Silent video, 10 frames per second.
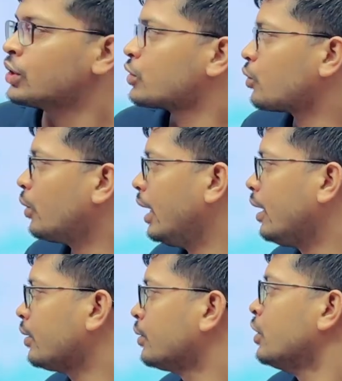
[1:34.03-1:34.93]
so
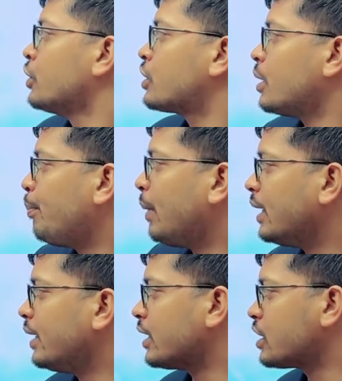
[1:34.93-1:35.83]
here simple
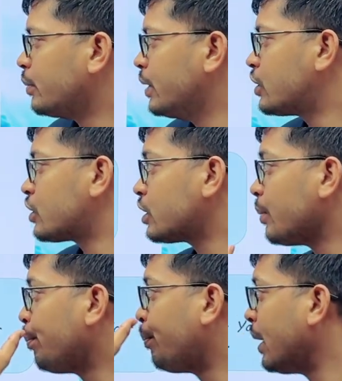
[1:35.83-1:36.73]
interest means
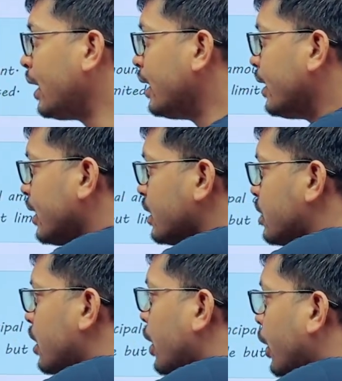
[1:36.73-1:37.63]
simple
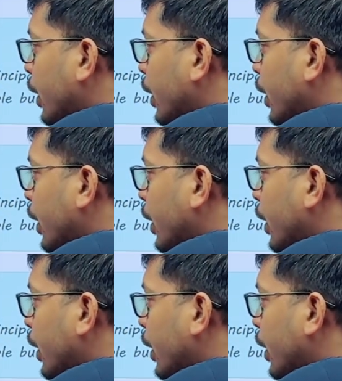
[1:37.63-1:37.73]
interest